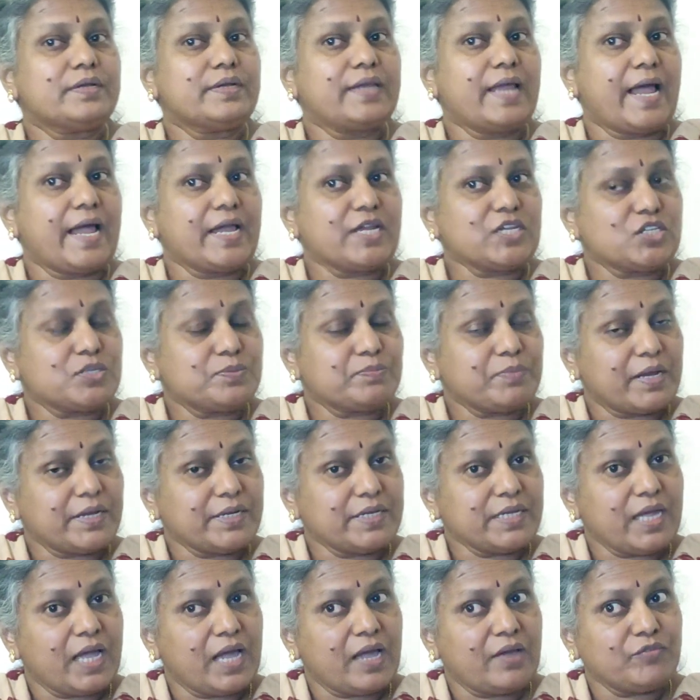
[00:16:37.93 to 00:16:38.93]
dash
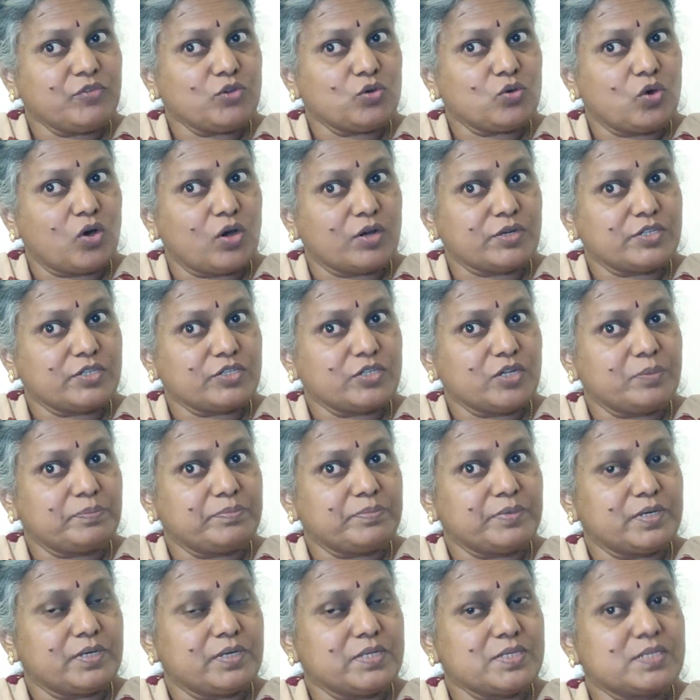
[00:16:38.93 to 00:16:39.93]
money have you got in your
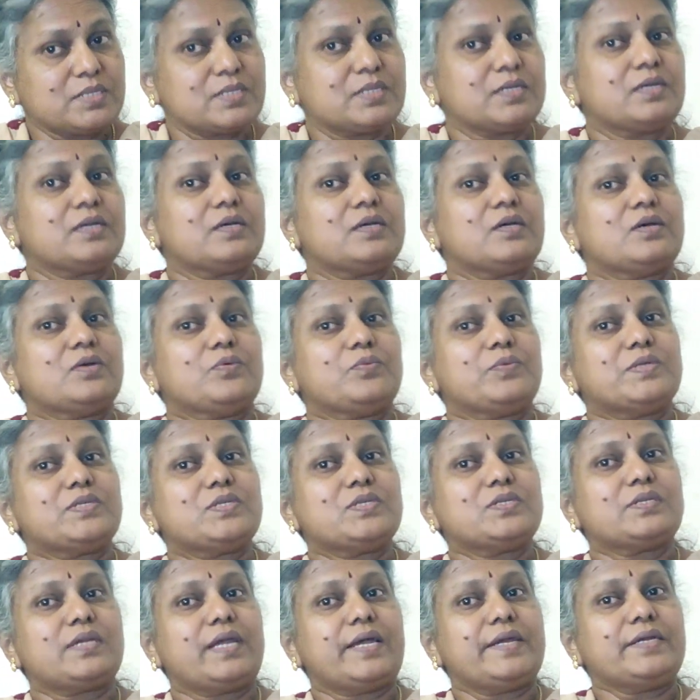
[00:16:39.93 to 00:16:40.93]
purse?
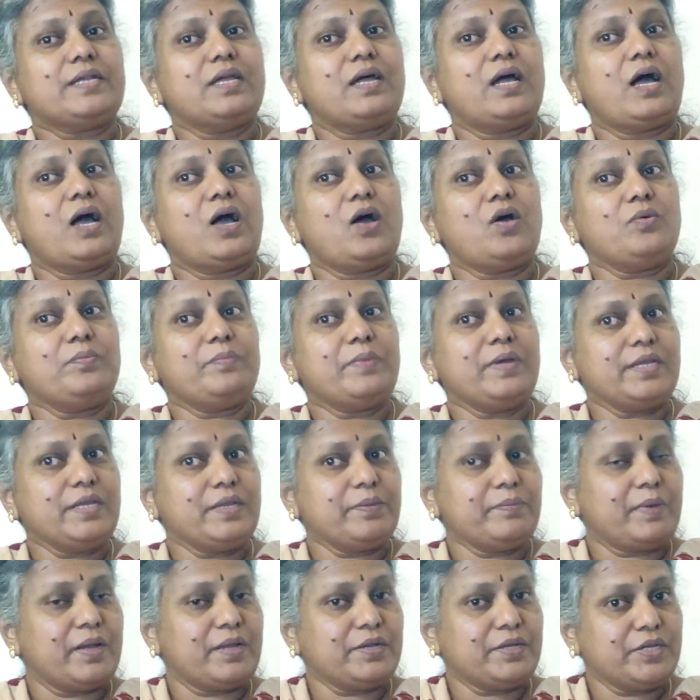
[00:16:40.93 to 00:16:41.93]
Which is right. How
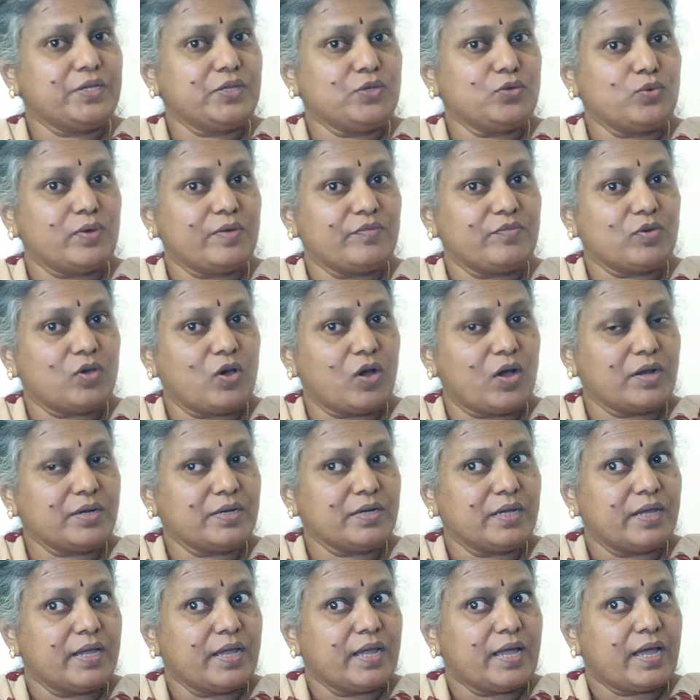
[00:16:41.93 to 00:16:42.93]
many money you have
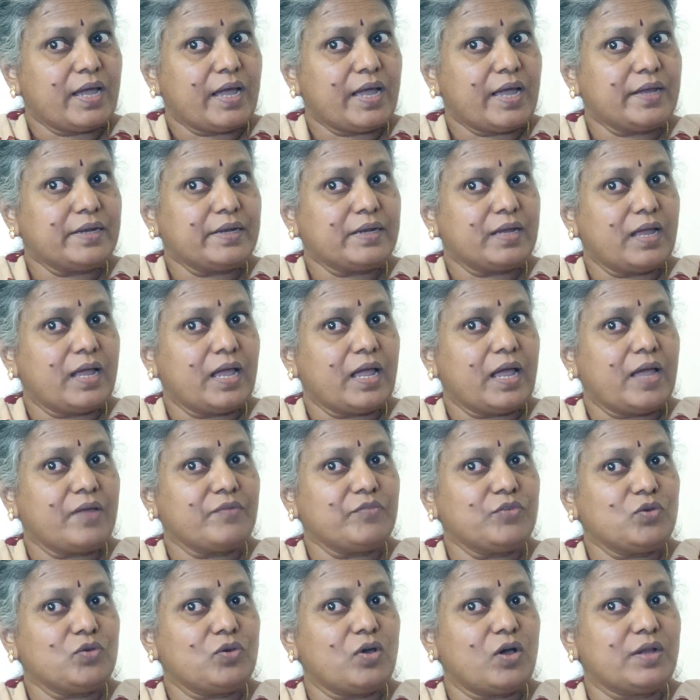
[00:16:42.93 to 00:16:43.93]
got, and
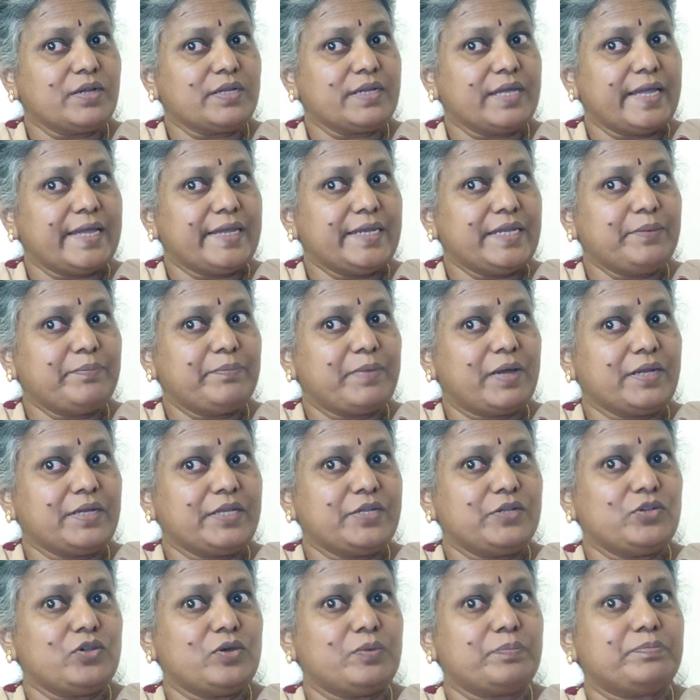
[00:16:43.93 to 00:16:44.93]
have you got any
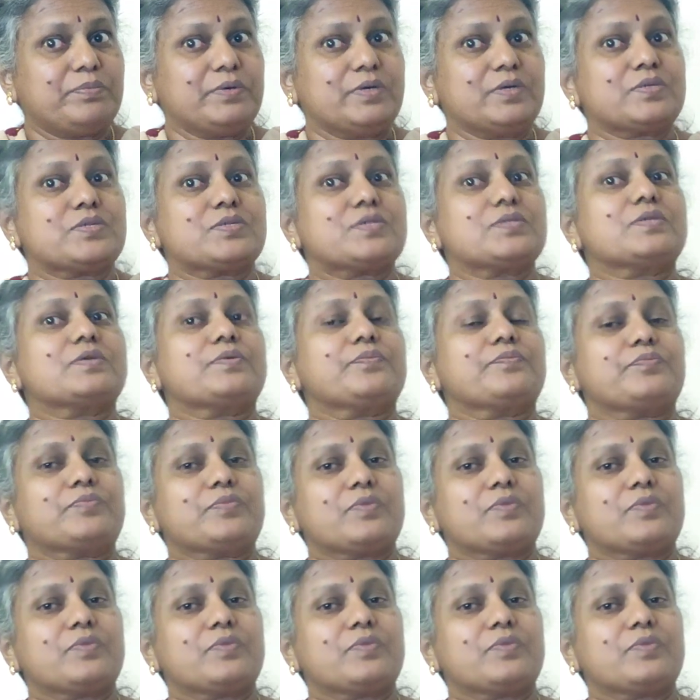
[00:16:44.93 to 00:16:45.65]
money in your purse?